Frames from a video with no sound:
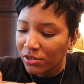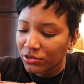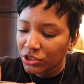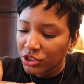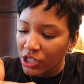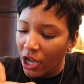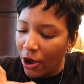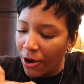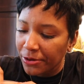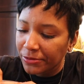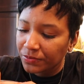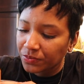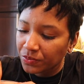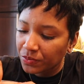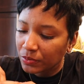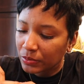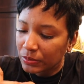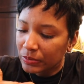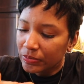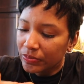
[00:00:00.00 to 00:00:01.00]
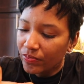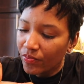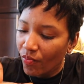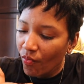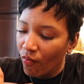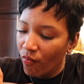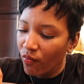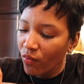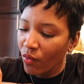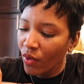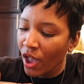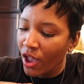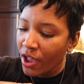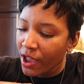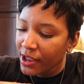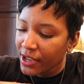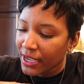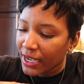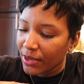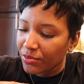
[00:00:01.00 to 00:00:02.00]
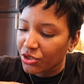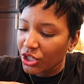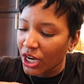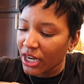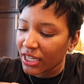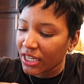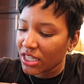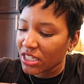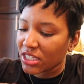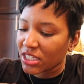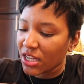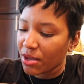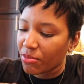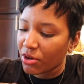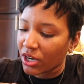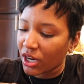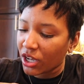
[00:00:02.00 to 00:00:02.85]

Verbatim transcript: So I'm trying to get some of